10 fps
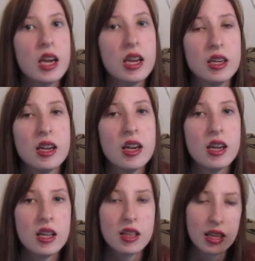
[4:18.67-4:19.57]
And
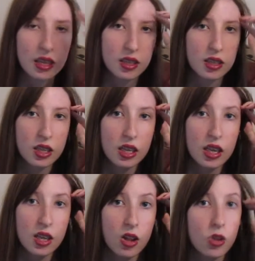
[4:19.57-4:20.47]
like
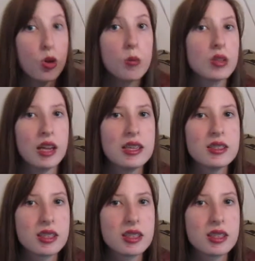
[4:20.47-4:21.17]
normal nights,